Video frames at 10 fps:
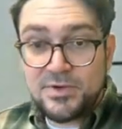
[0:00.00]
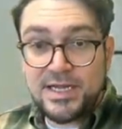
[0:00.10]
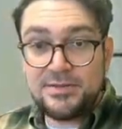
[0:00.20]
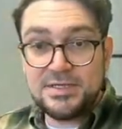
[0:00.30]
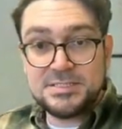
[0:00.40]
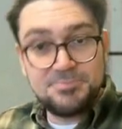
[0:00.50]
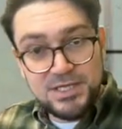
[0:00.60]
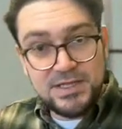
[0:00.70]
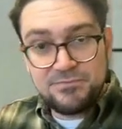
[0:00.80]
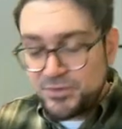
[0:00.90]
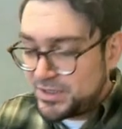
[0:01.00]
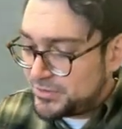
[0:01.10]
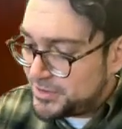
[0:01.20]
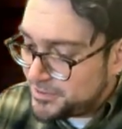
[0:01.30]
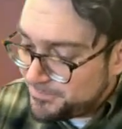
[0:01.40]
right? Let's make that very
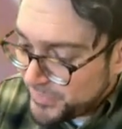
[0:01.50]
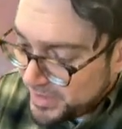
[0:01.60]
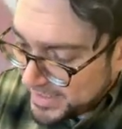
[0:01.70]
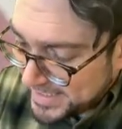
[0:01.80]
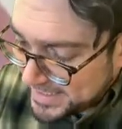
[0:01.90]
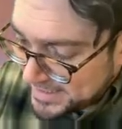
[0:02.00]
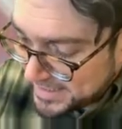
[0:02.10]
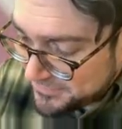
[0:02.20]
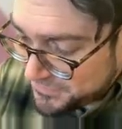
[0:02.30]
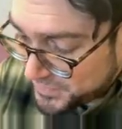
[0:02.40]
clear. And if